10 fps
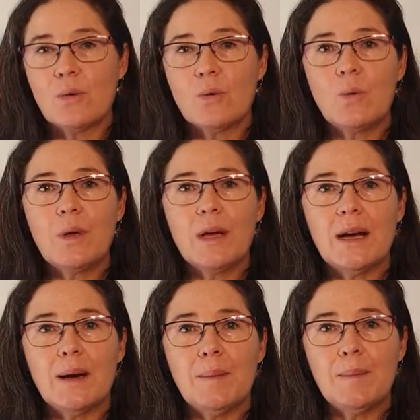
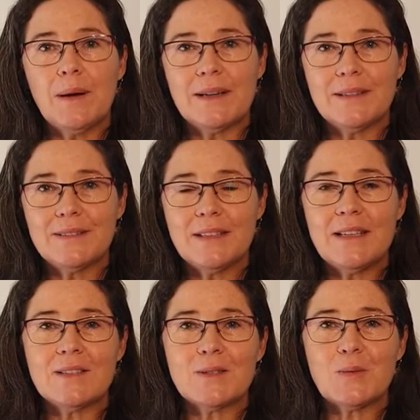Uyahamba. He
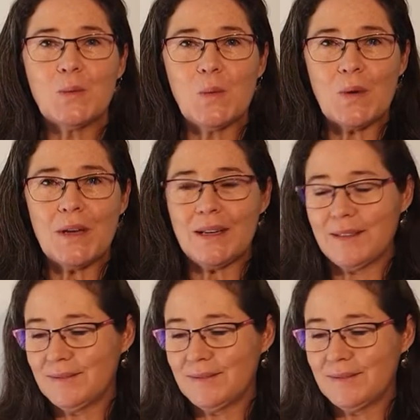is walking.